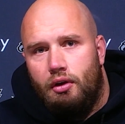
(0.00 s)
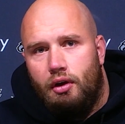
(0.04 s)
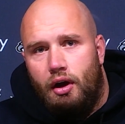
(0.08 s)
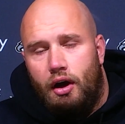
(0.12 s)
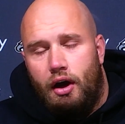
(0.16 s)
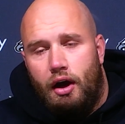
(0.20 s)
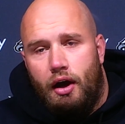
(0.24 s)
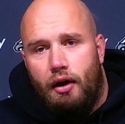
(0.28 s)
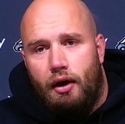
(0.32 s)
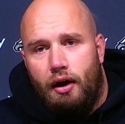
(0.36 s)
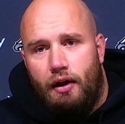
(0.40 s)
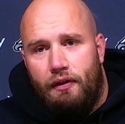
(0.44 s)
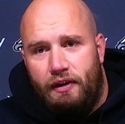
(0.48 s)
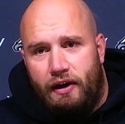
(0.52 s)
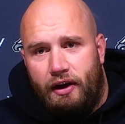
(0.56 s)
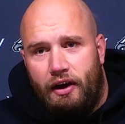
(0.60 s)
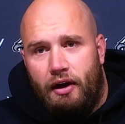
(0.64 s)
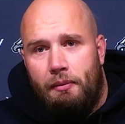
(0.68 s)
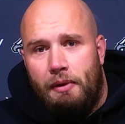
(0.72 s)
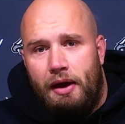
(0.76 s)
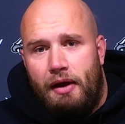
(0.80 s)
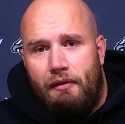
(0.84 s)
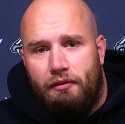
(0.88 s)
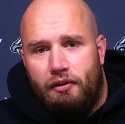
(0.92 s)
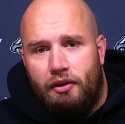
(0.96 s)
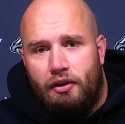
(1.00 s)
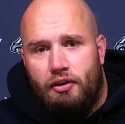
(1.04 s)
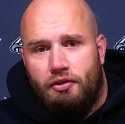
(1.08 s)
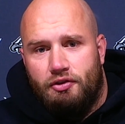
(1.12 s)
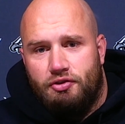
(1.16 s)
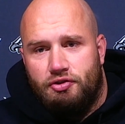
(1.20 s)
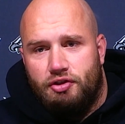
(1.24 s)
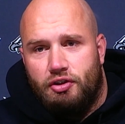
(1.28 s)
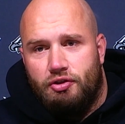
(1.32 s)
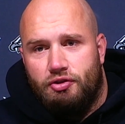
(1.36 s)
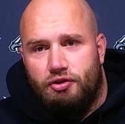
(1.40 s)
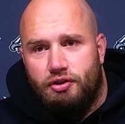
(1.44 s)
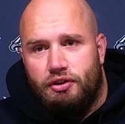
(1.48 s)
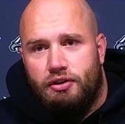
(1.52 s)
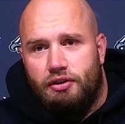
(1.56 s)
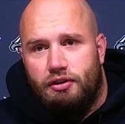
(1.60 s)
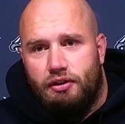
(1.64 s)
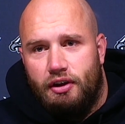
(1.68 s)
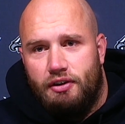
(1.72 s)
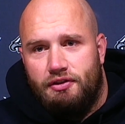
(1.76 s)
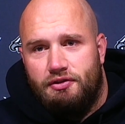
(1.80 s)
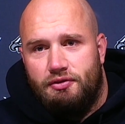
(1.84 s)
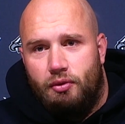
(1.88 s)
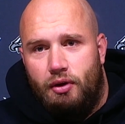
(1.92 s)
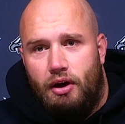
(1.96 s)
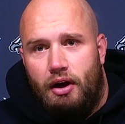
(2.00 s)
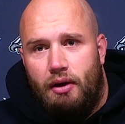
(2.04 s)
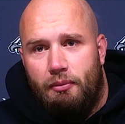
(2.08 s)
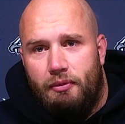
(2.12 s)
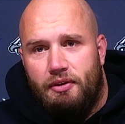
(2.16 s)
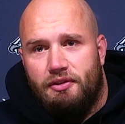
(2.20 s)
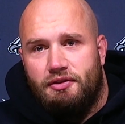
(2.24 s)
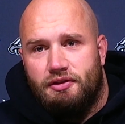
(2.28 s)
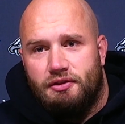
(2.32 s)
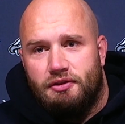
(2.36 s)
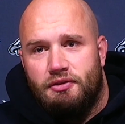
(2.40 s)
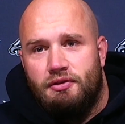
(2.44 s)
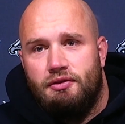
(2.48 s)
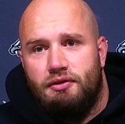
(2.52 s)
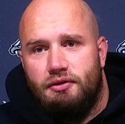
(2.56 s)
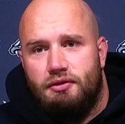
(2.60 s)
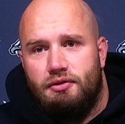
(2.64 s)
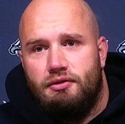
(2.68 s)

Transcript: I think I'm having another surgery. That's why I'm missing.